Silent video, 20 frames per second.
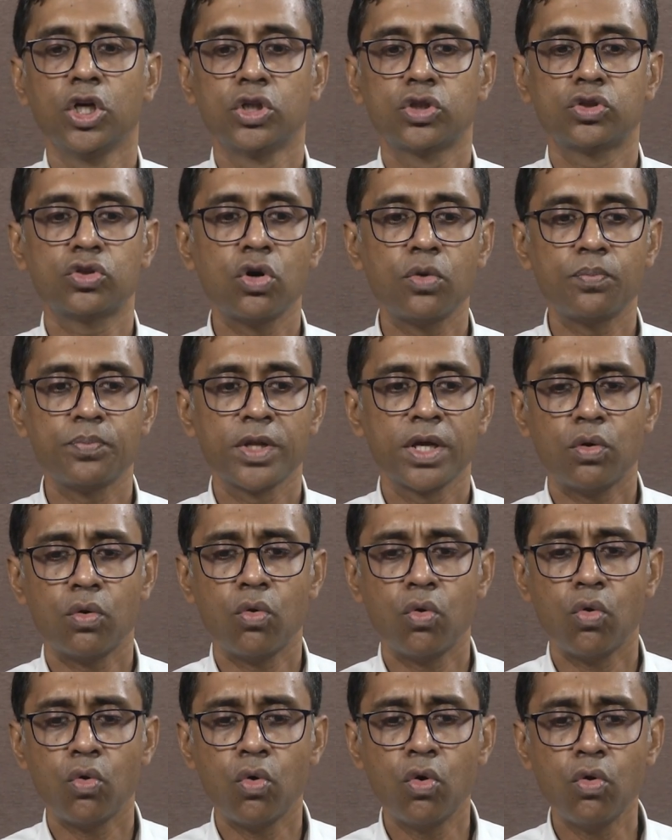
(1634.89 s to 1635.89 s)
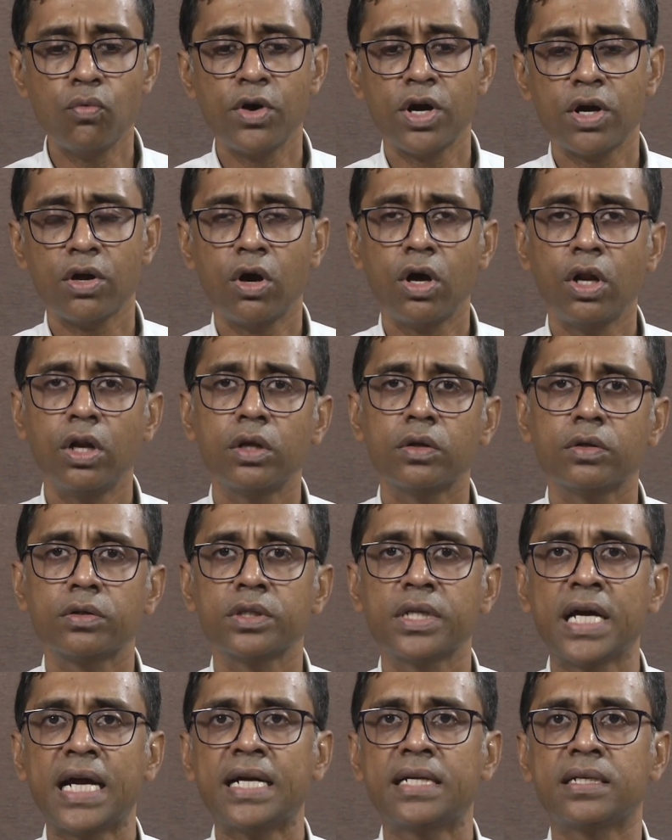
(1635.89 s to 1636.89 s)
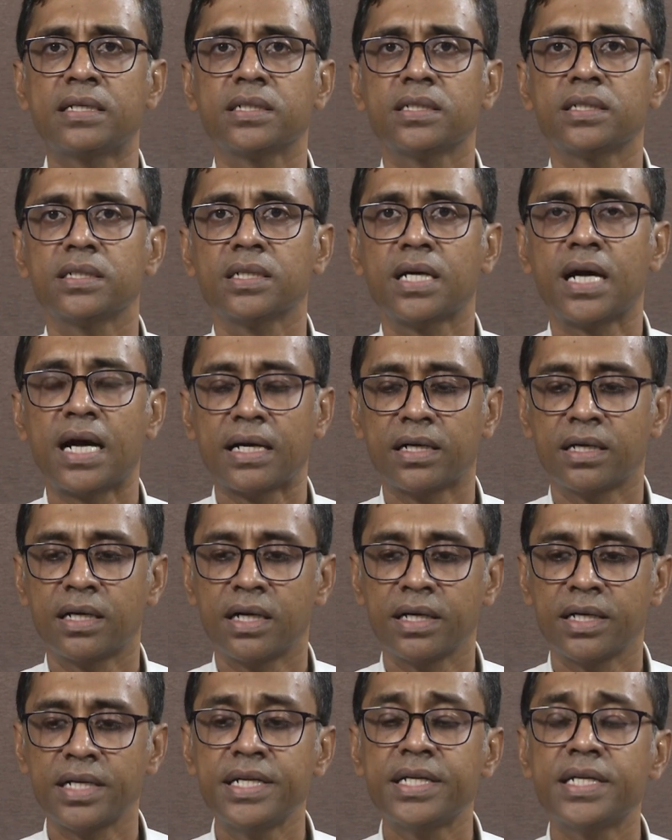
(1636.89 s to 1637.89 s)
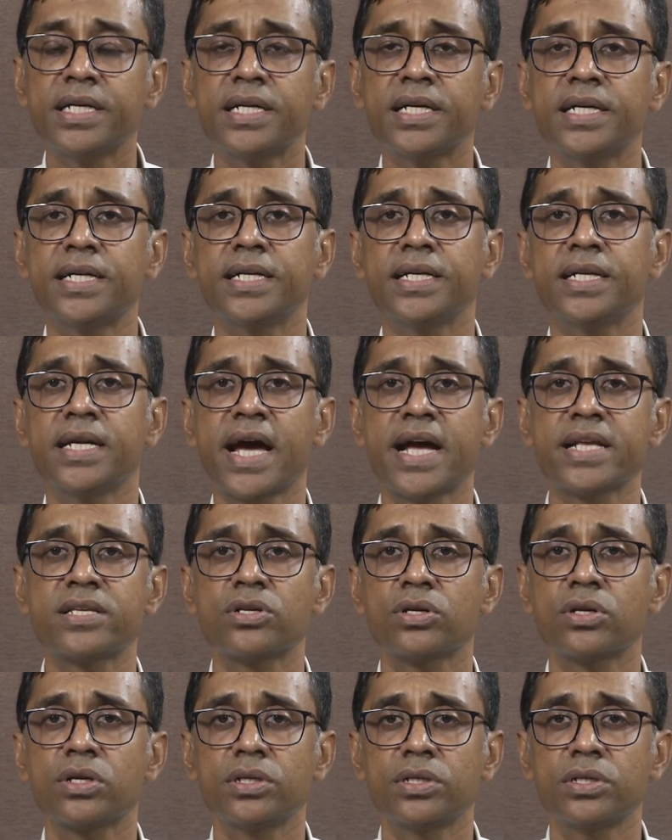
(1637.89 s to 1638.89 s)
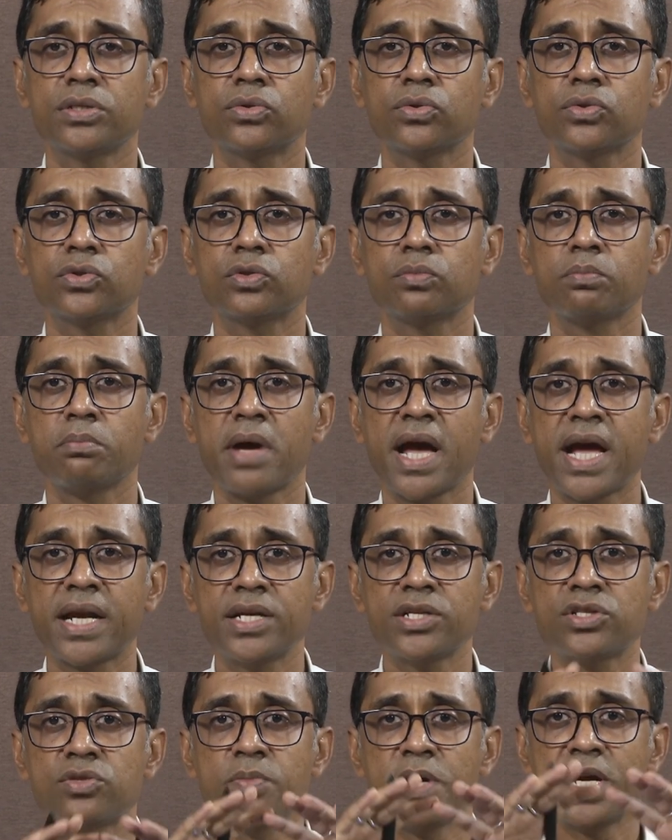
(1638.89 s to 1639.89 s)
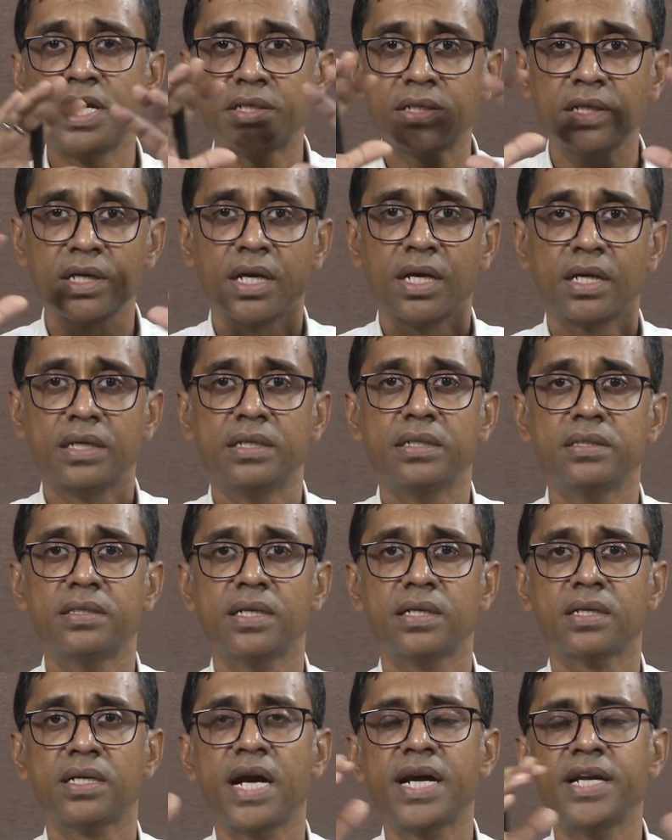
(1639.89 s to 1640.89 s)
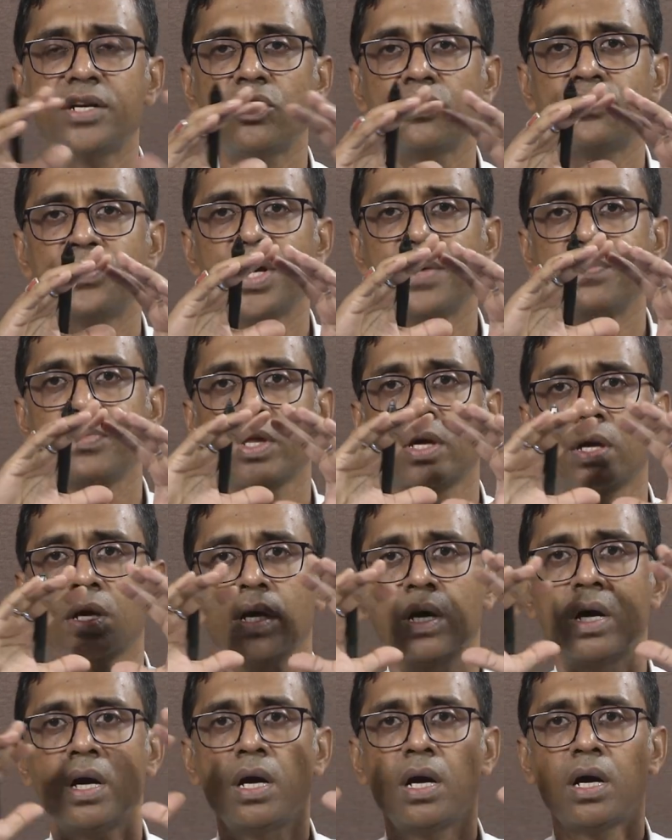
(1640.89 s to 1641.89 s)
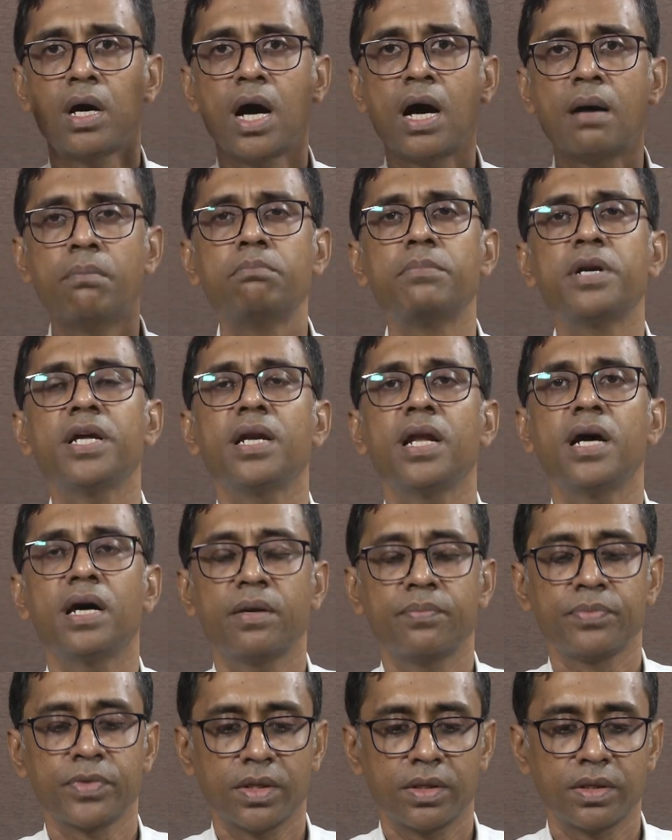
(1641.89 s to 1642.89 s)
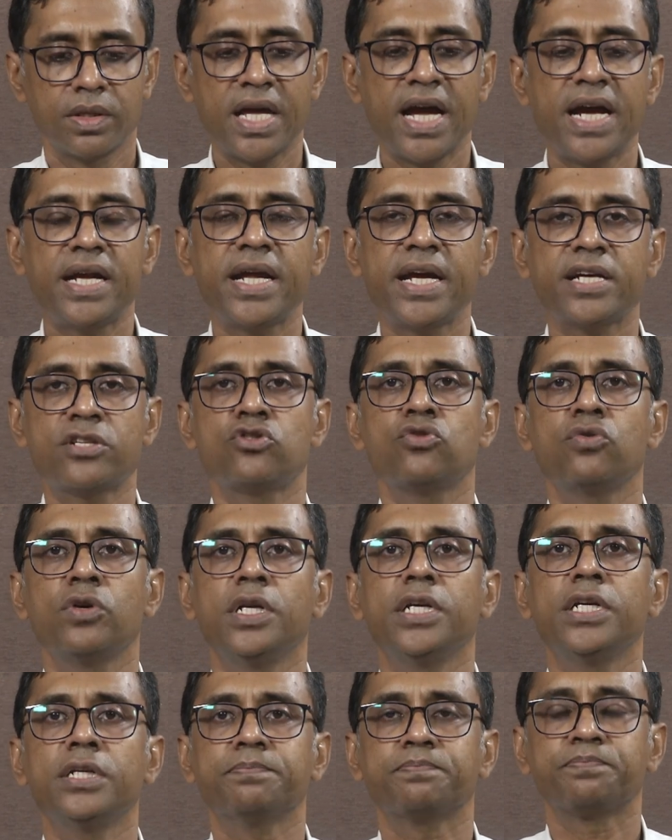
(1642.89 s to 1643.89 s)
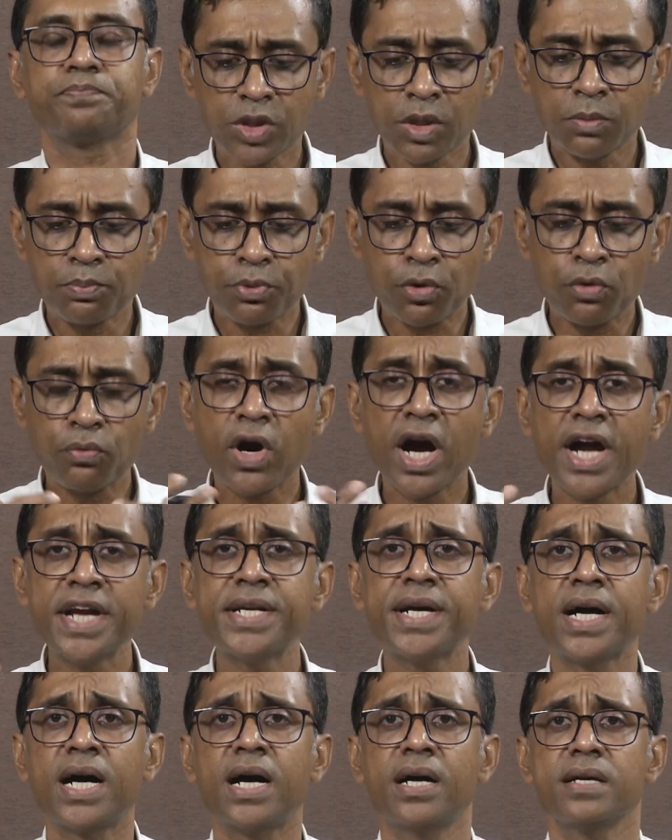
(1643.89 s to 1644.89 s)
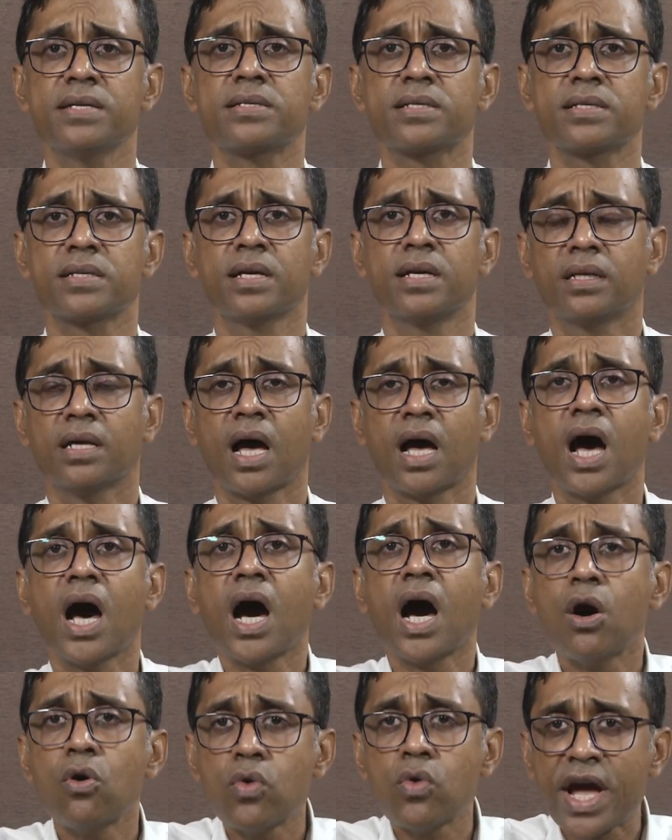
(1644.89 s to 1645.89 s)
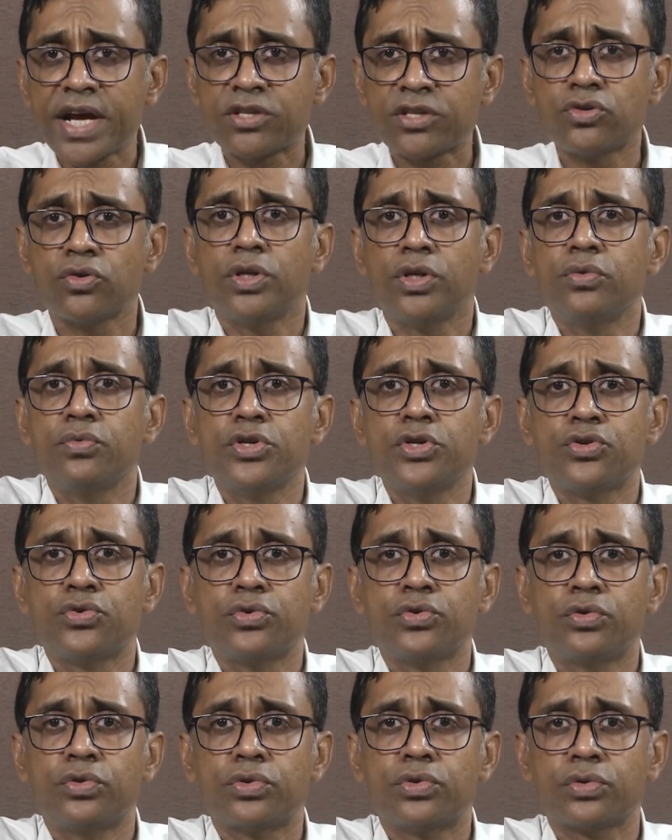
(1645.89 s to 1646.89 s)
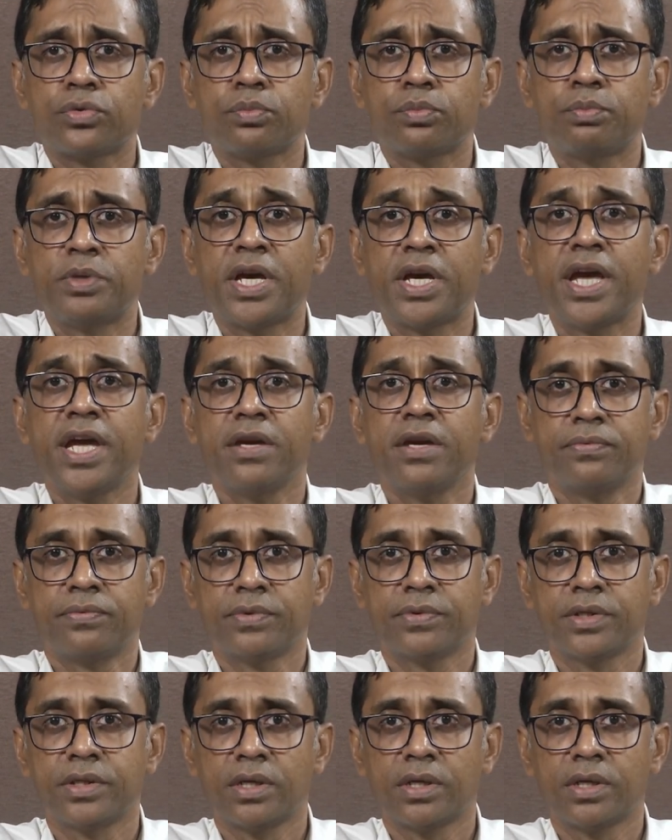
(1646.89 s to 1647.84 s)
So, overall that uh, integrated natural resource management is a kind of a uh, umbrella that actually provide us how actually we should behave